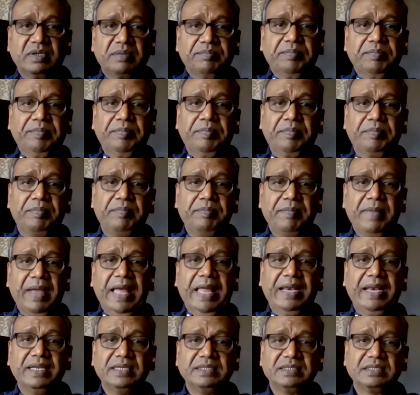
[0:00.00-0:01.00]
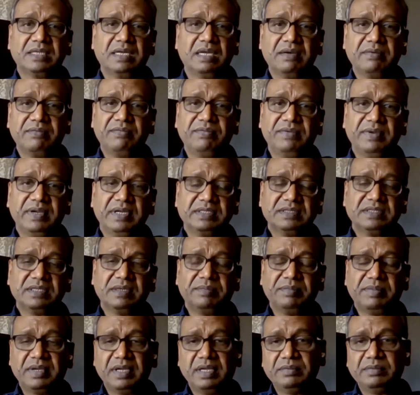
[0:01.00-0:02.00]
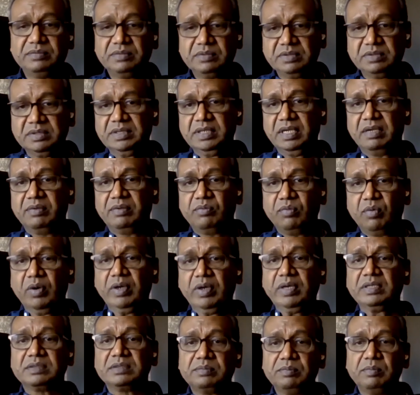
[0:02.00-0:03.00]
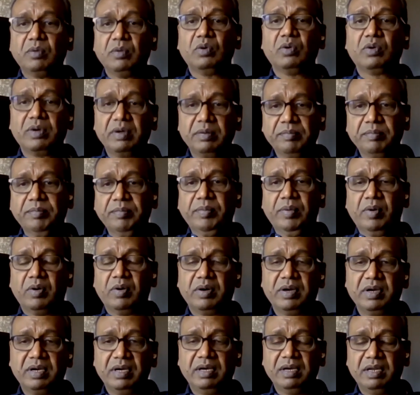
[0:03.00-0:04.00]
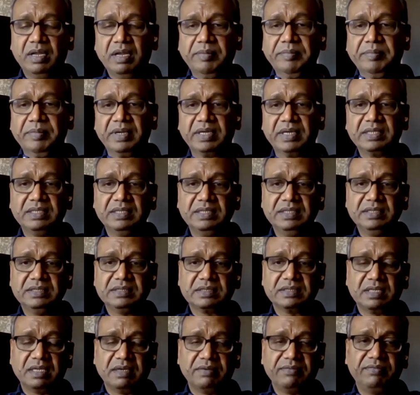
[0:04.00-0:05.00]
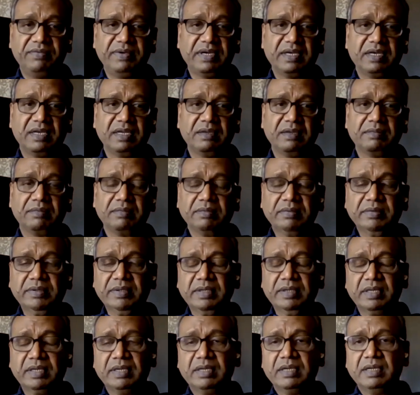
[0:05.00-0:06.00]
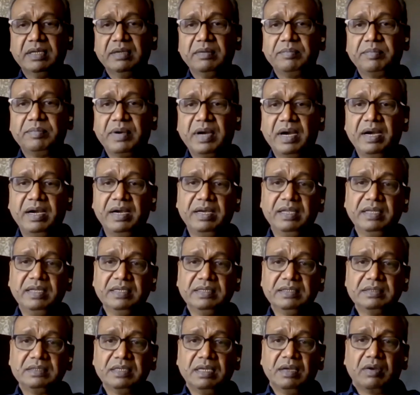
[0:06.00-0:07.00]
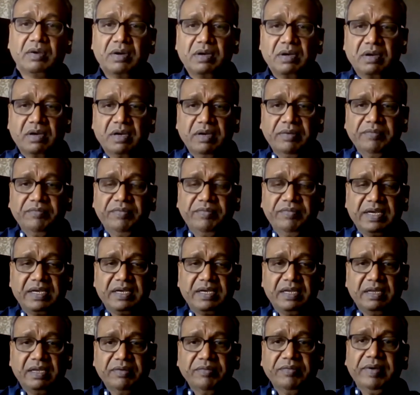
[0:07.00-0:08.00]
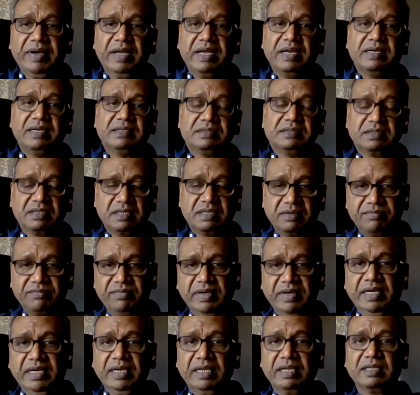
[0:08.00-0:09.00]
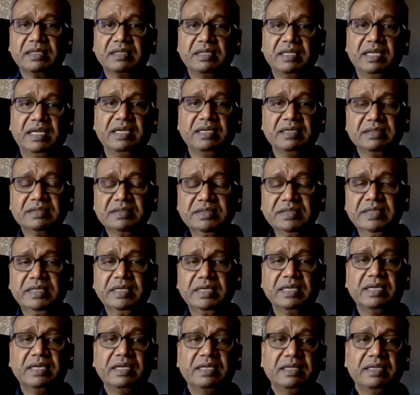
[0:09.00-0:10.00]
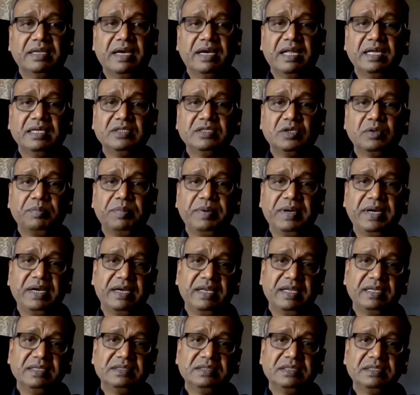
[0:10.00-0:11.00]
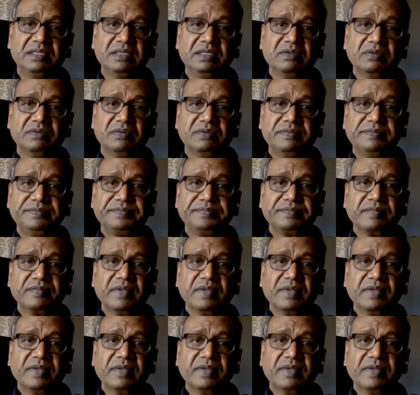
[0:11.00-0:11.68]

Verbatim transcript: you can manage conflict. Sometimes you say, what is more important among these conflicting priorities or, or conflicting events, conflicting things that I should pay attention to?